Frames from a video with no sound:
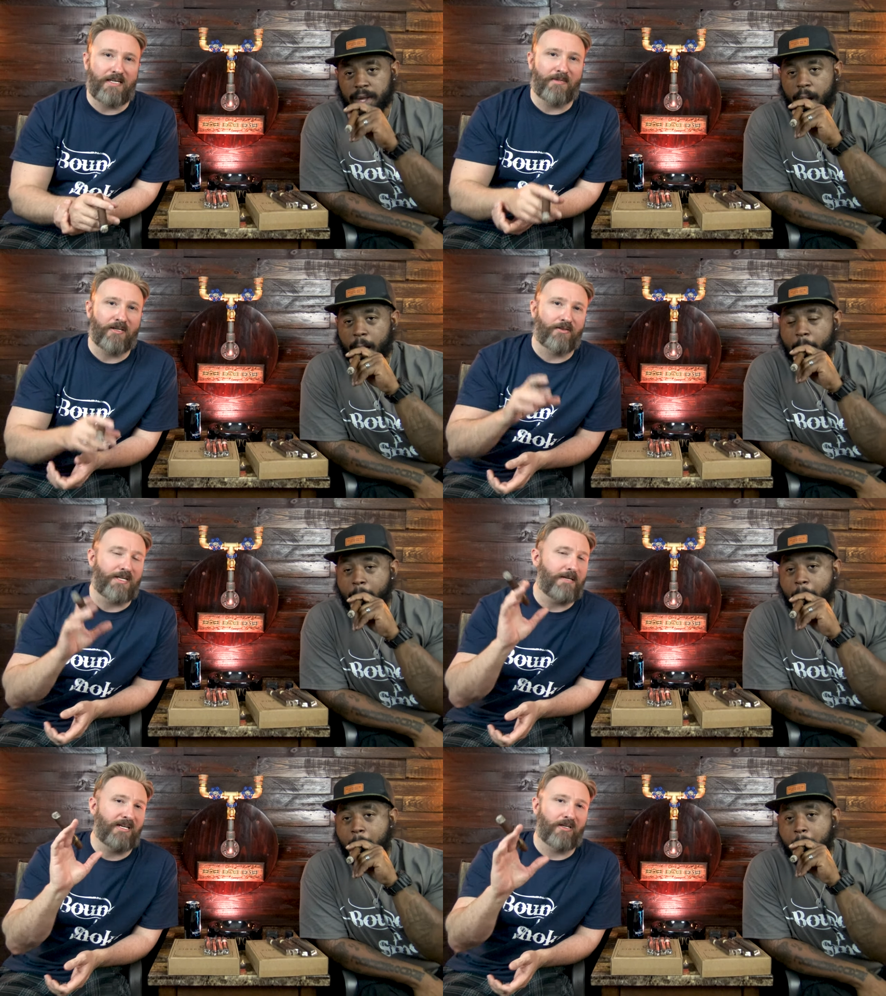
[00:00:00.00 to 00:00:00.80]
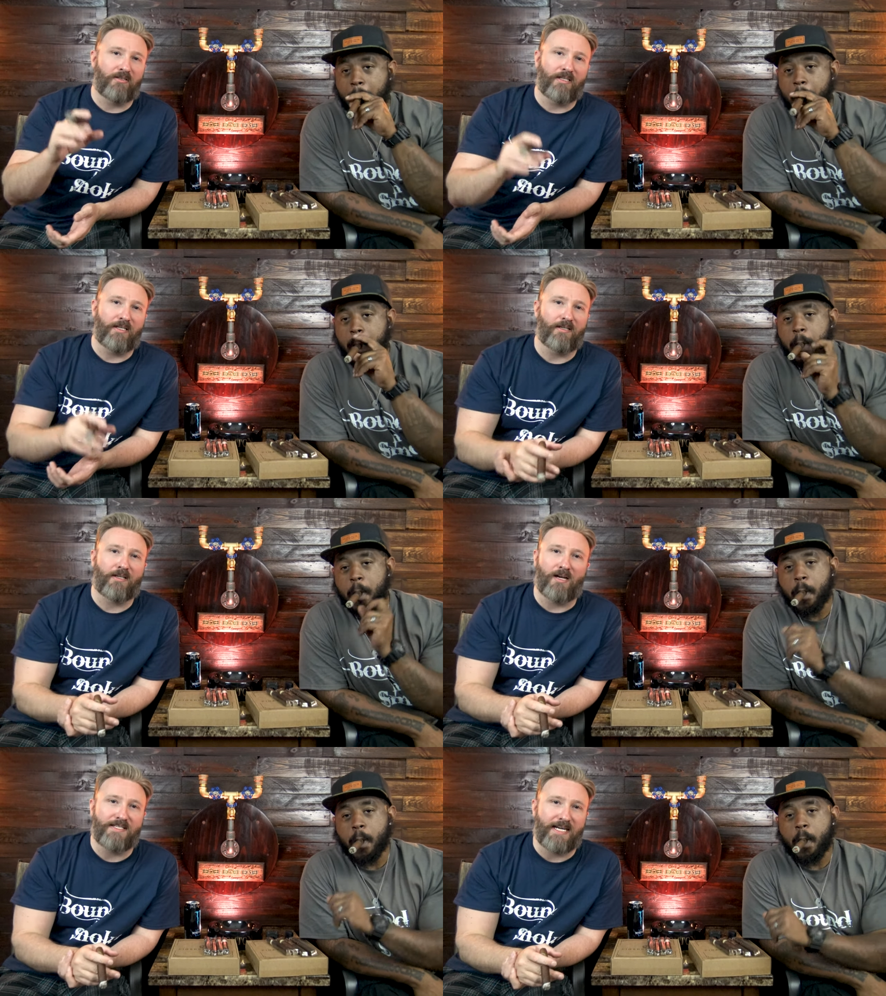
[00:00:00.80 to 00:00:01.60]
Speaker 1: email. Email uh,
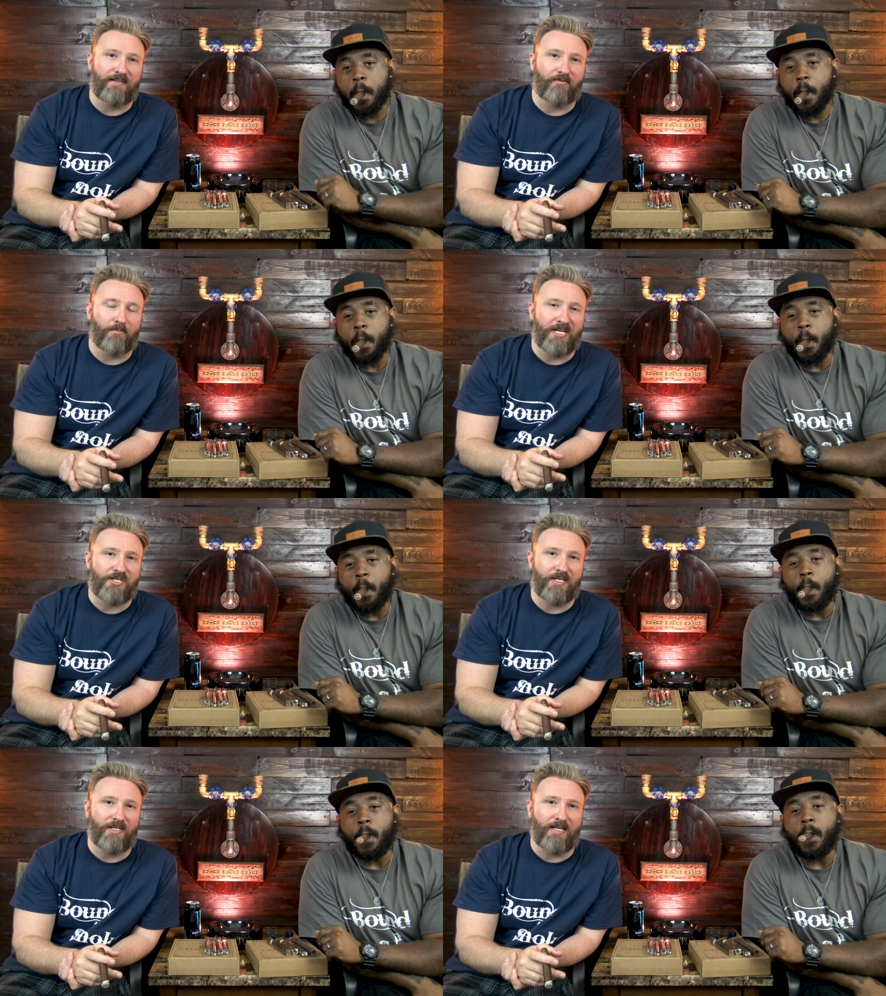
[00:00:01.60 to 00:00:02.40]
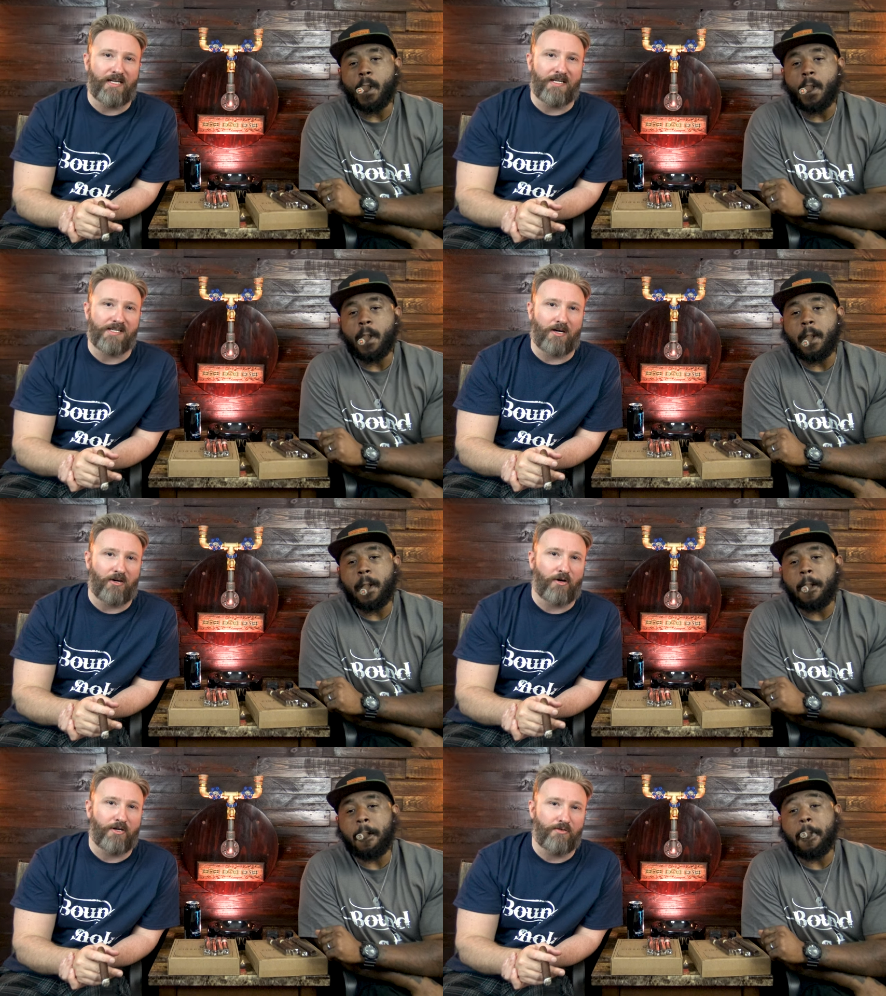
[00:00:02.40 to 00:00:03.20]
contact information is
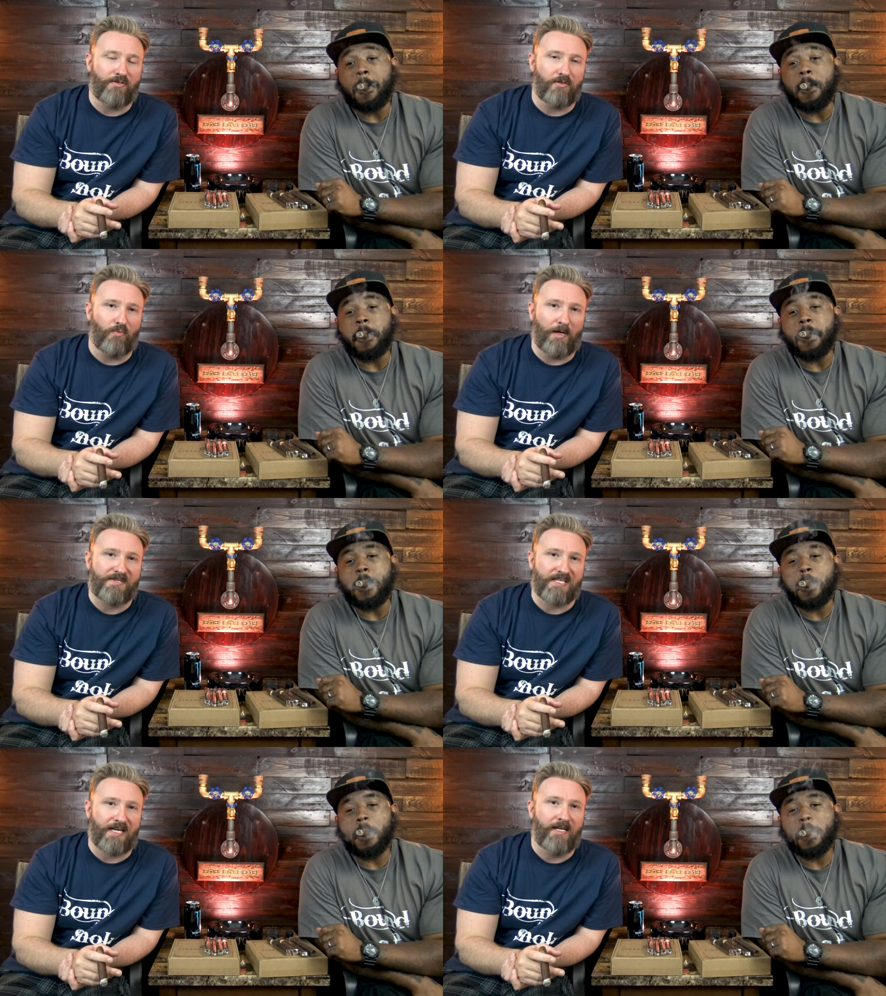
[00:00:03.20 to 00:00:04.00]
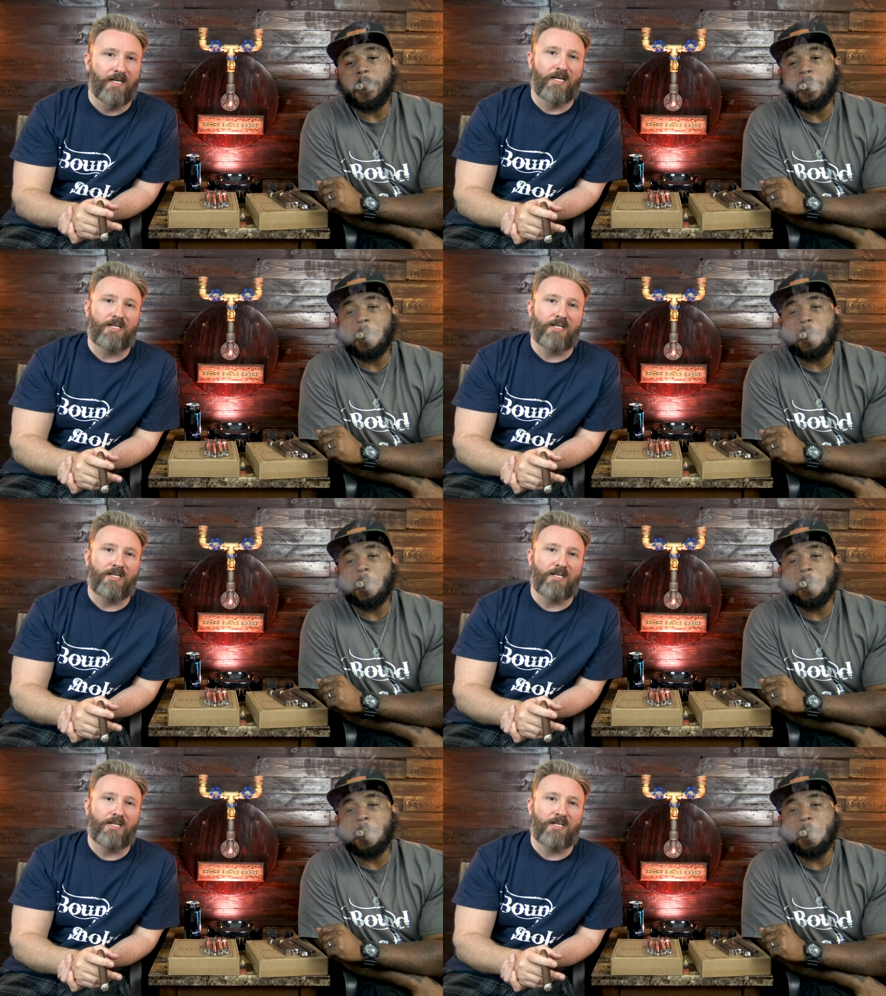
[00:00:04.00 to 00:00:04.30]
on our YouTube website